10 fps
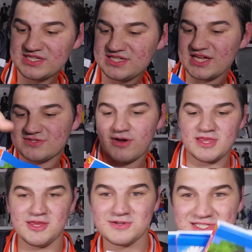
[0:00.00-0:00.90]
sets right
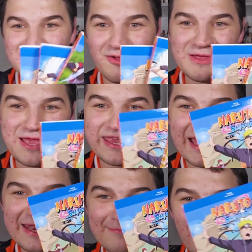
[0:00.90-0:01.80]
here, slowly
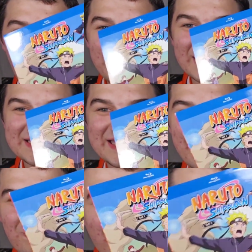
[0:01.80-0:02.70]
getting them all. We got
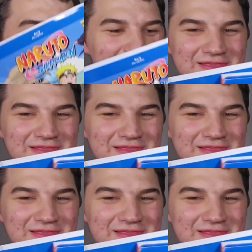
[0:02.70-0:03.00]
set 1 right